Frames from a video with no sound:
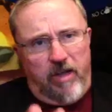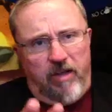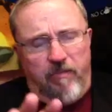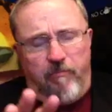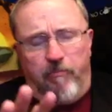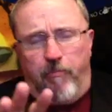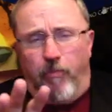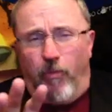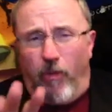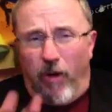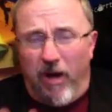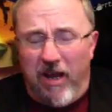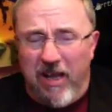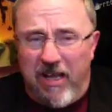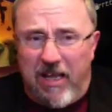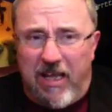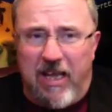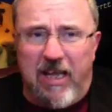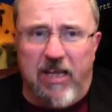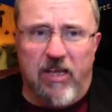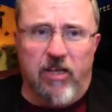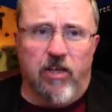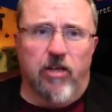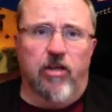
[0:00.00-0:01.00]
We have
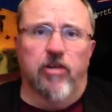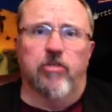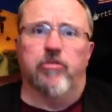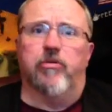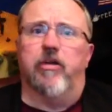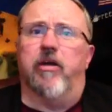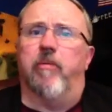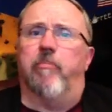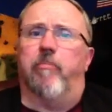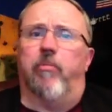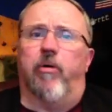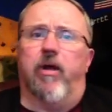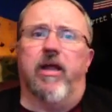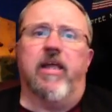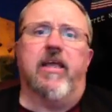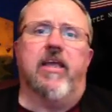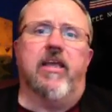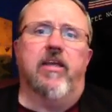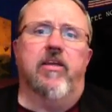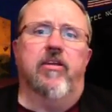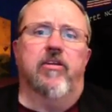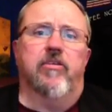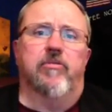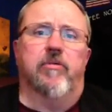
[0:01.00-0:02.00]
breaking news. We have
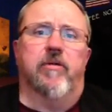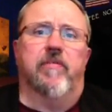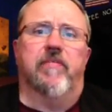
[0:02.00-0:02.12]
breaking news.